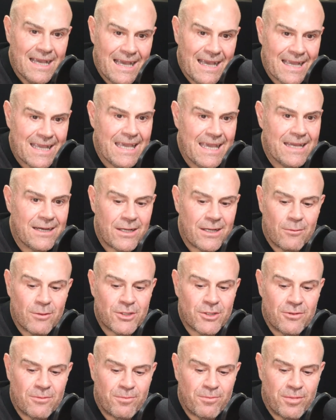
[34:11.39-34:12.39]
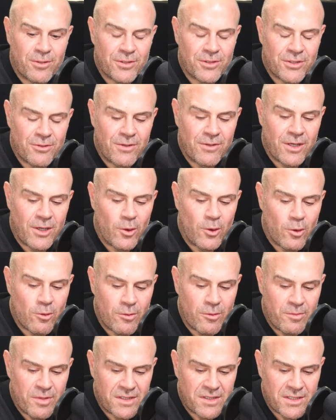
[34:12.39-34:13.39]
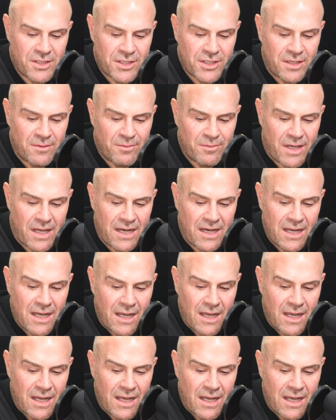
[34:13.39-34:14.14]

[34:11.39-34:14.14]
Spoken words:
Again, don't want to put you in an awkward position, but